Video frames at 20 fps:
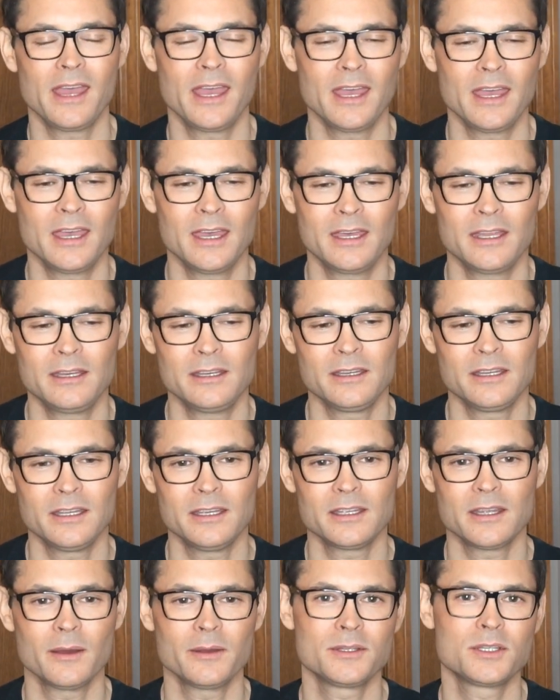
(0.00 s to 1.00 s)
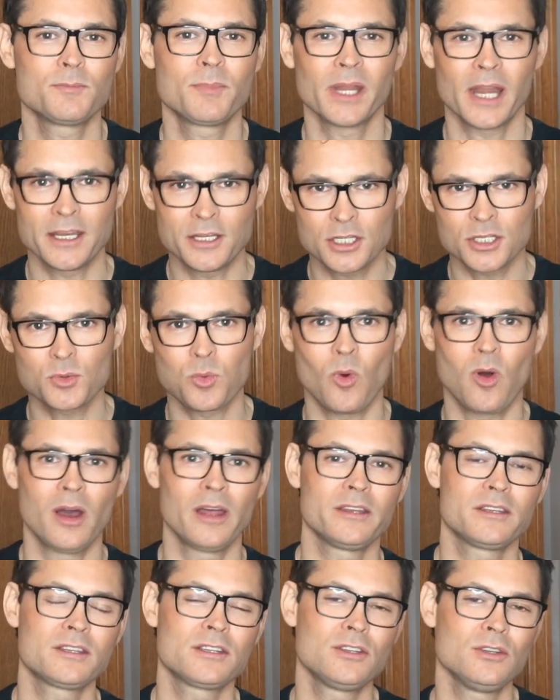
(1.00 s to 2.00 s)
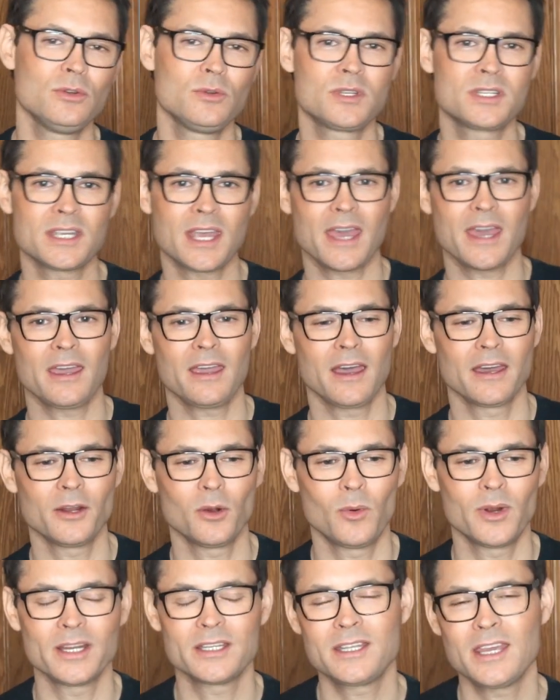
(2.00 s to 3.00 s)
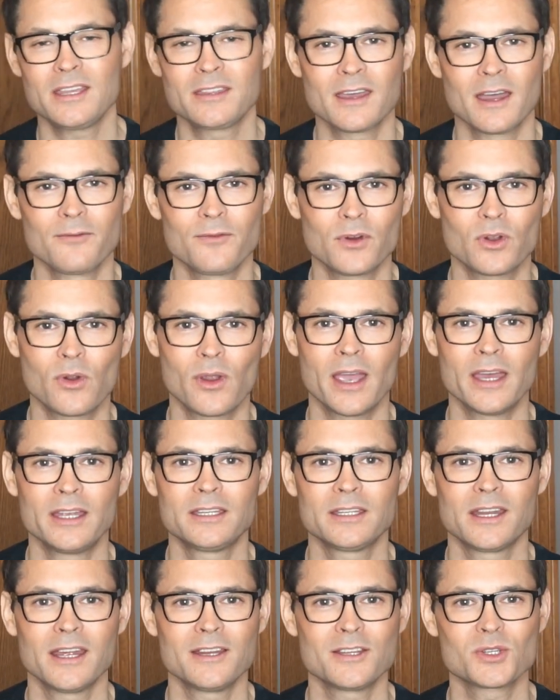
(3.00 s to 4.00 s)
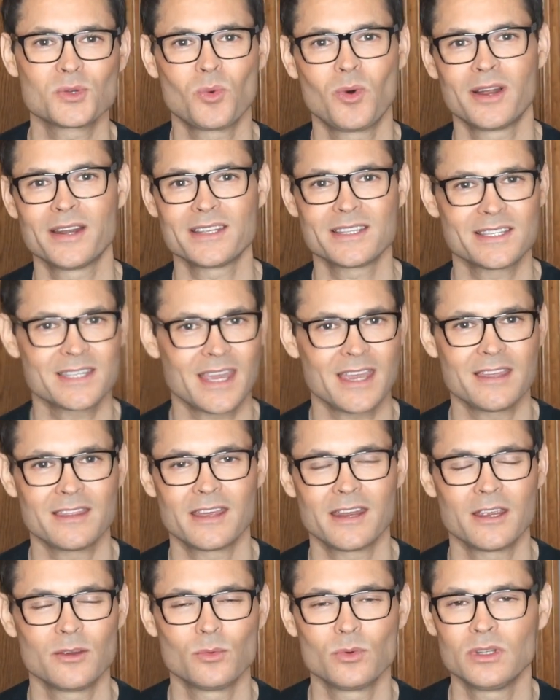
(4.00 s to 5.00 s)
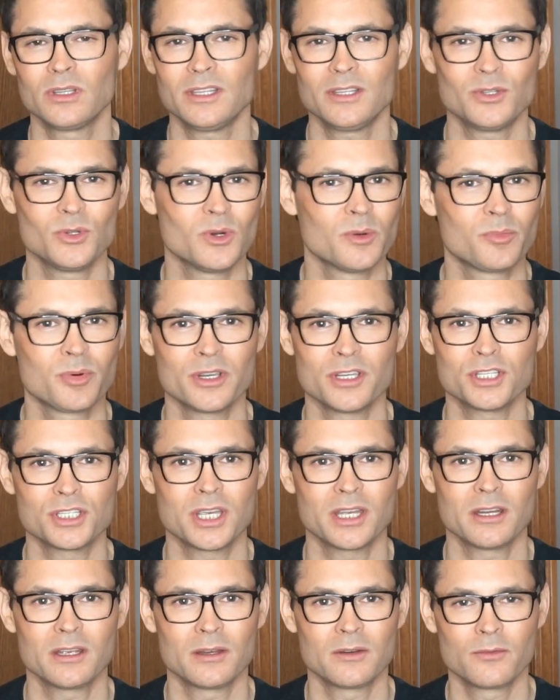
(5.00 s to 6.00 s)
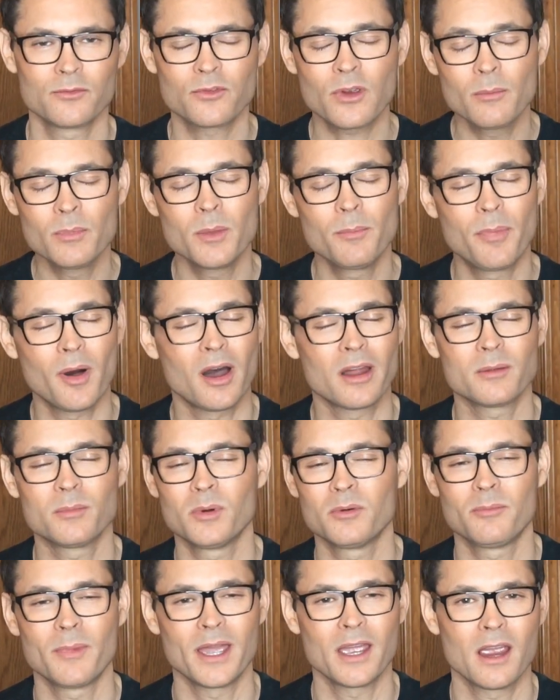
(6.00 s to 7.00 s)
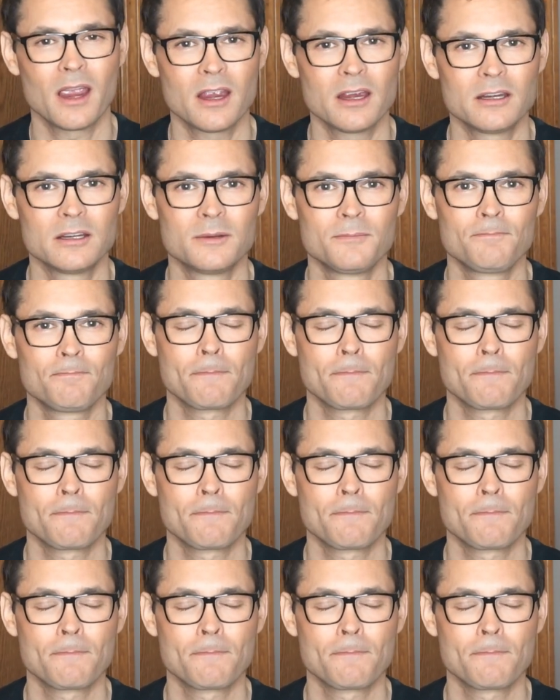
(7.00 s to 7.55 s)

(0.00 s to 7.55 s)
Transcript: But I just want to say, I don't want to take that for granted. I just want to say that I really do appreciate it from the bottom of my heart.